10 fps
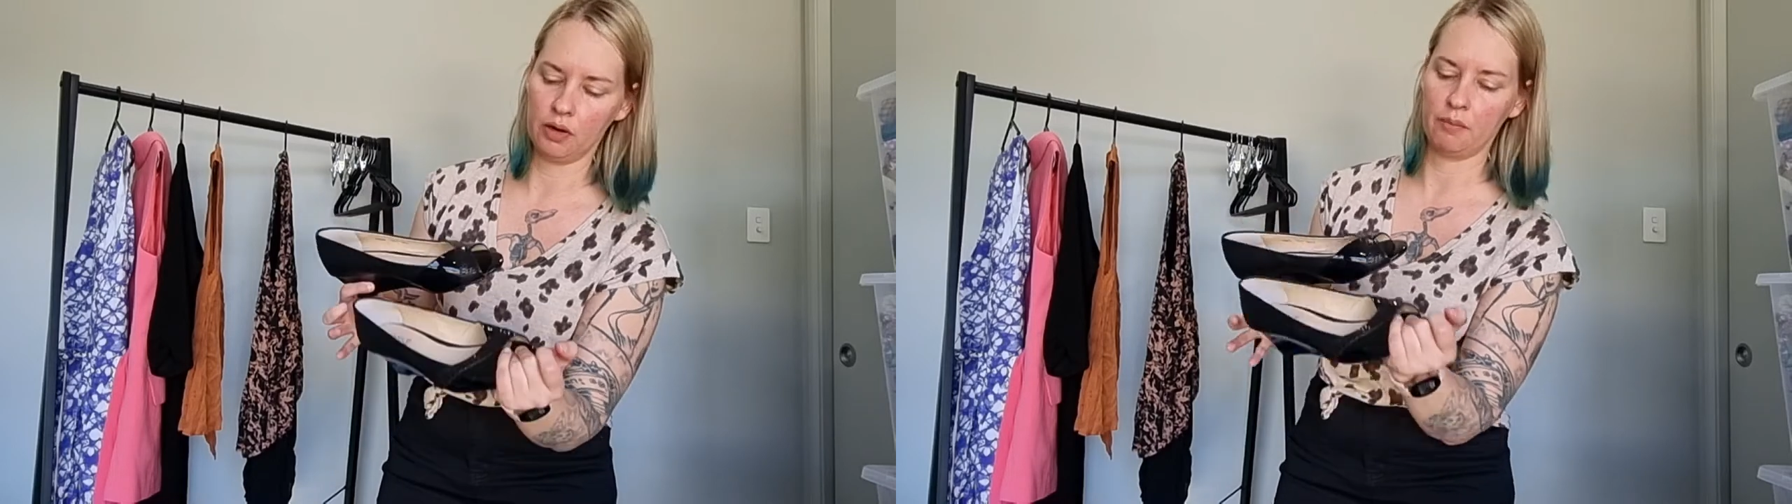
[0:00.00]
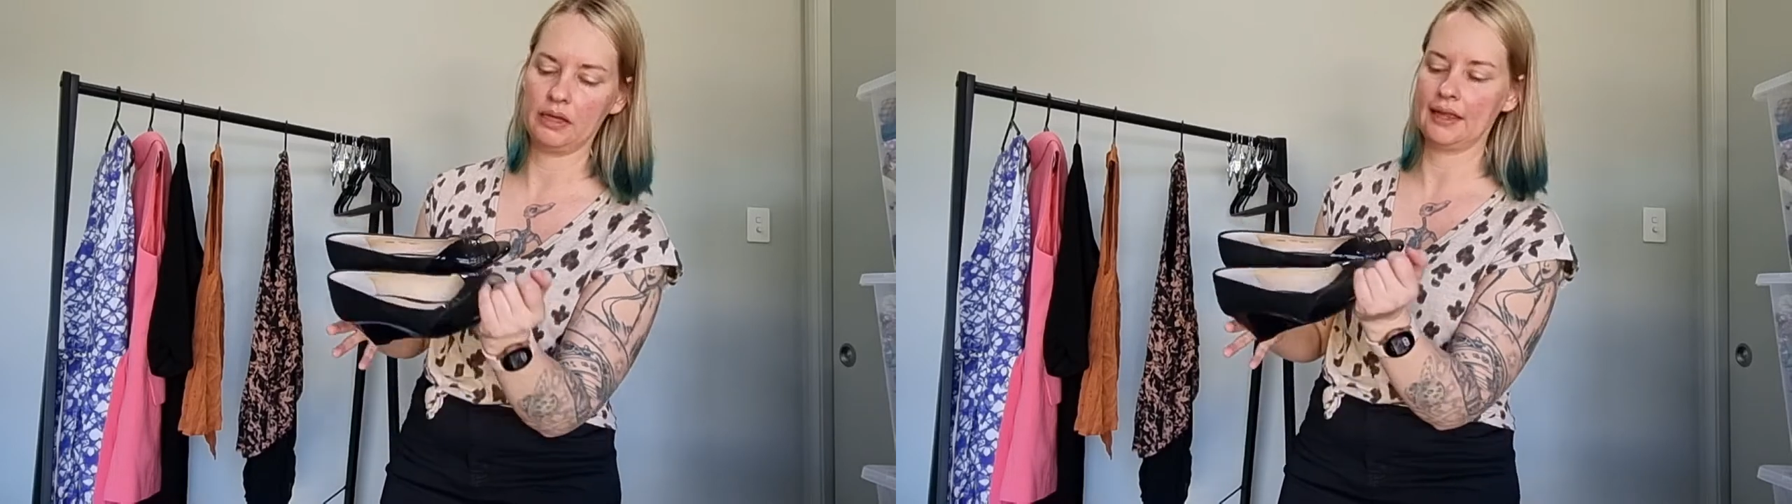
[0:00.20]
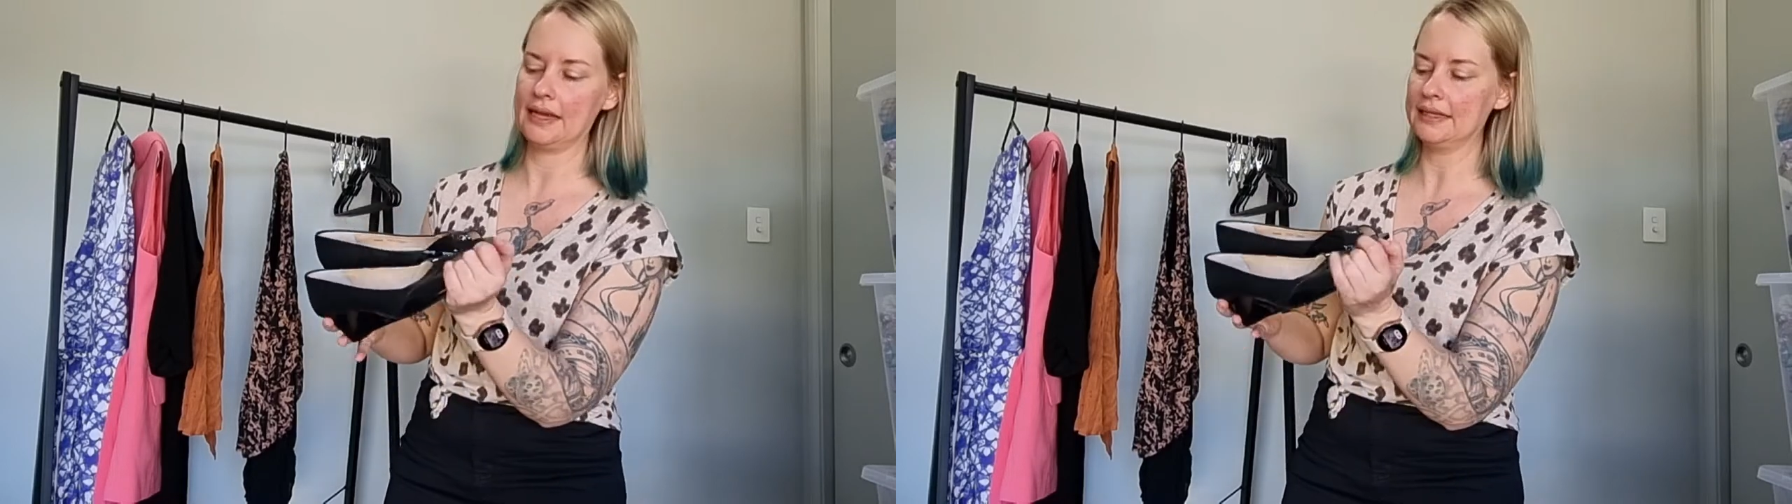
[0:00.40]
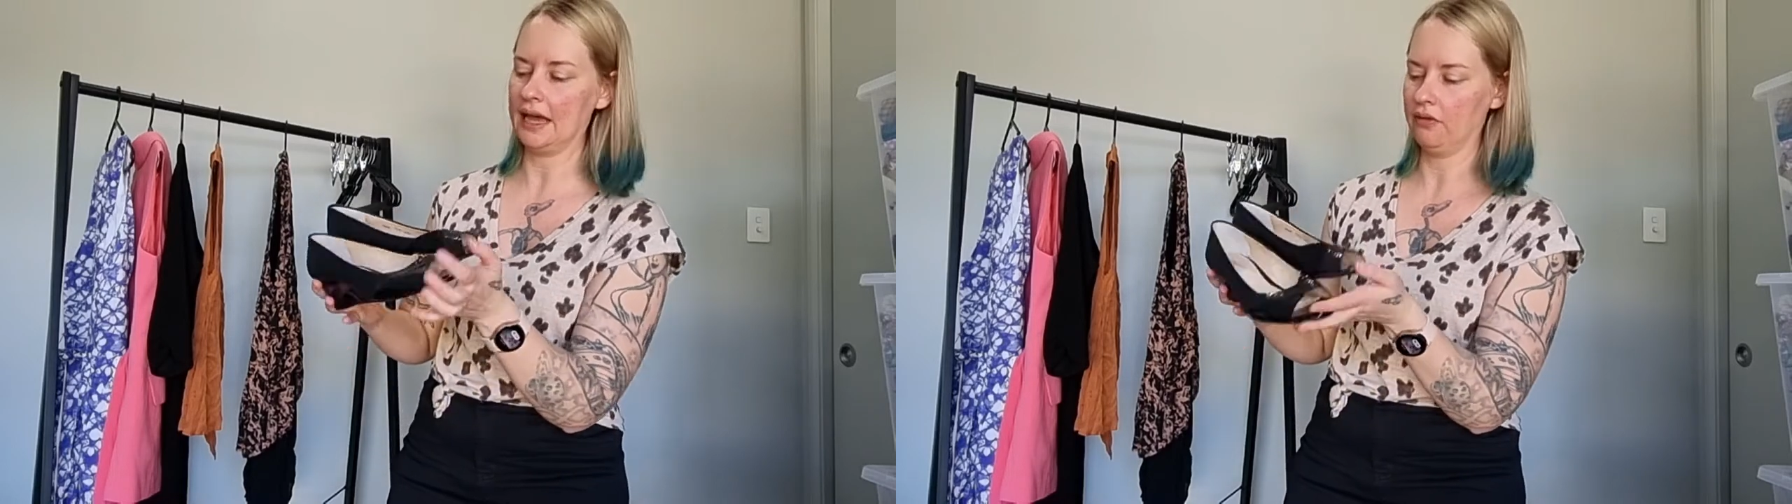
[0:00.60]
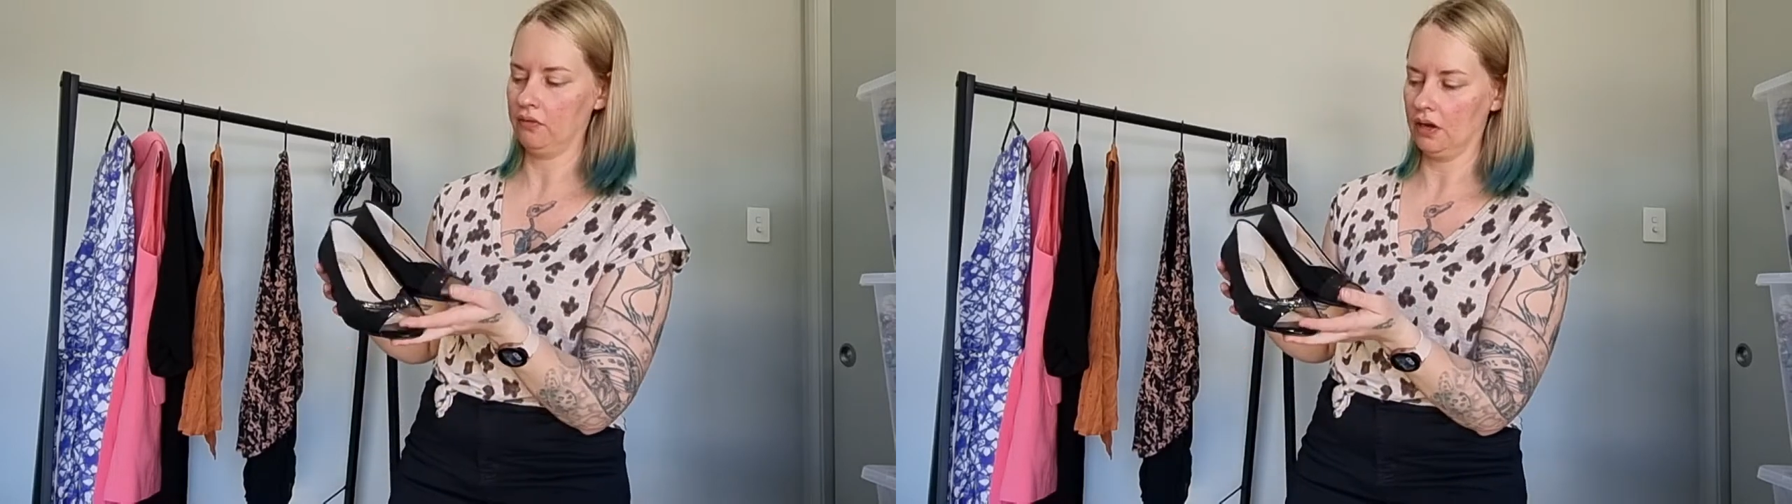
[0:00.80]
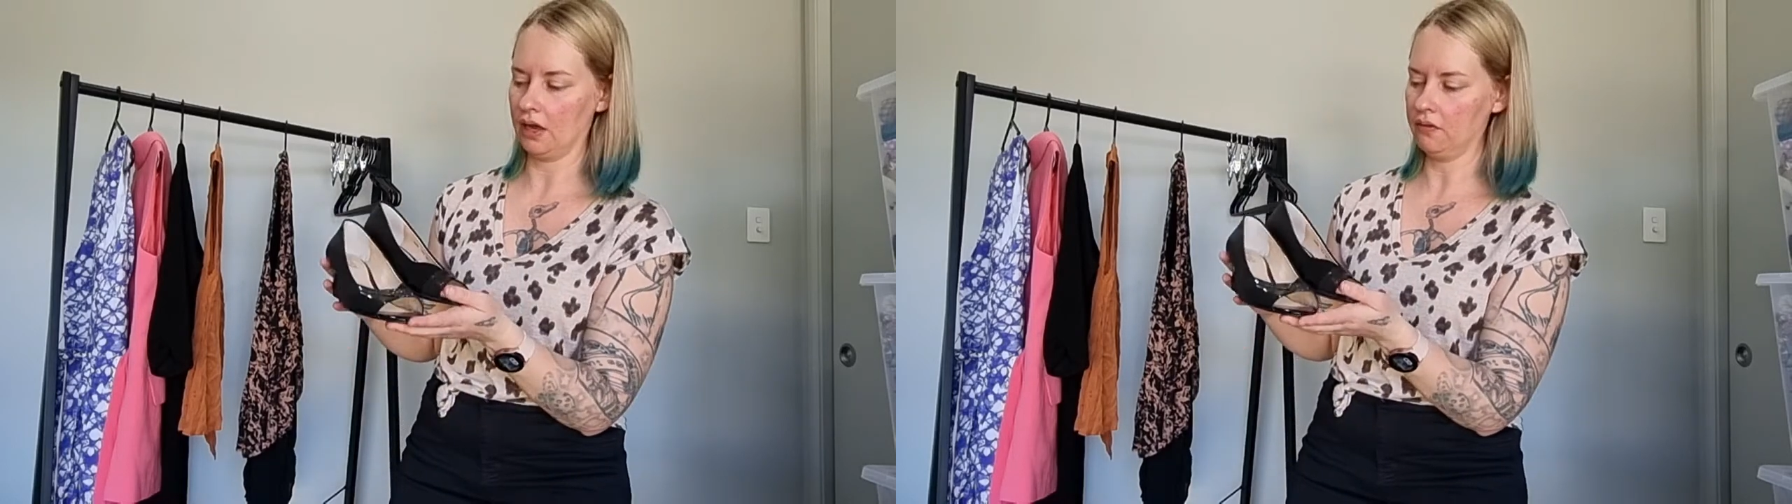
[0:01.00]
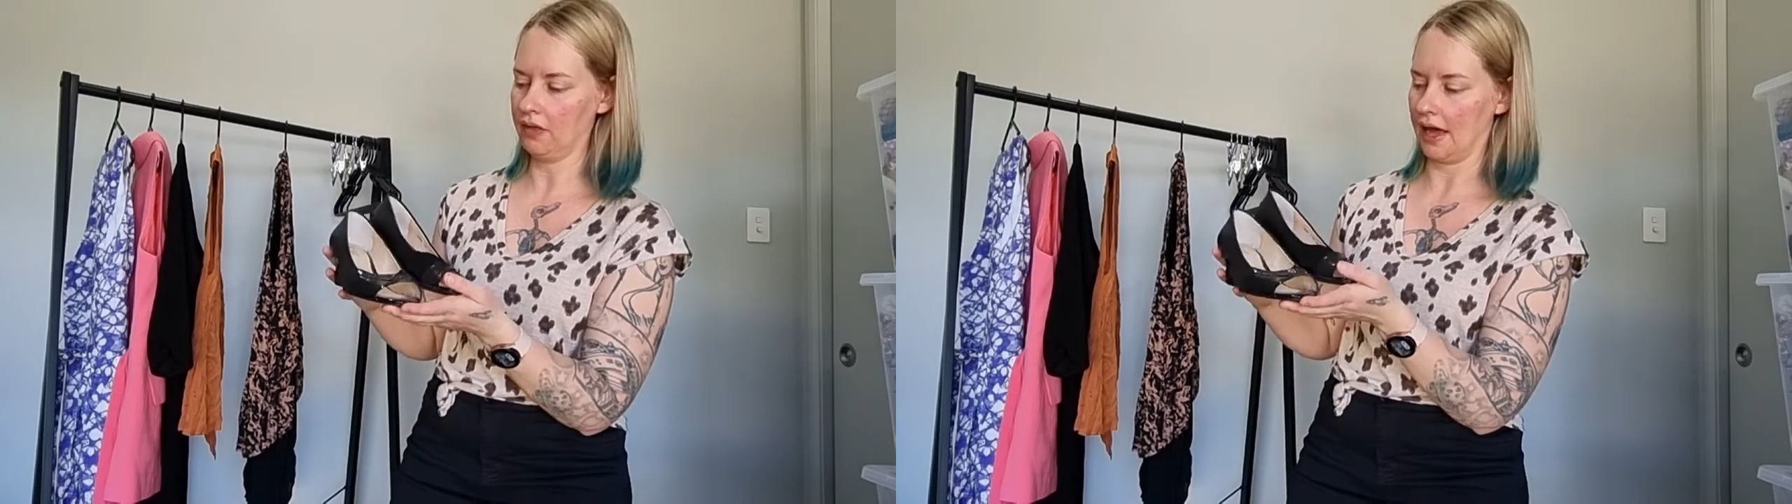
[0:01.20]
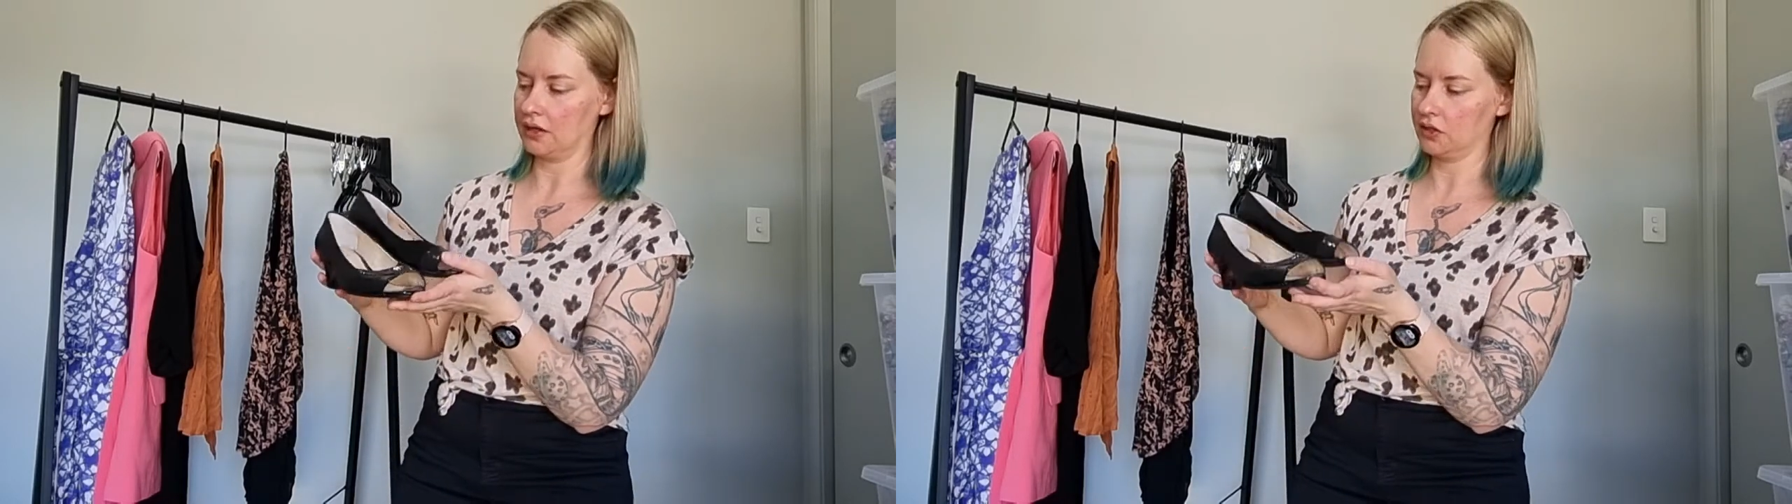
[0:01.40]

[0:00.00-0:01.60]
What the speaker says: but these have none of that.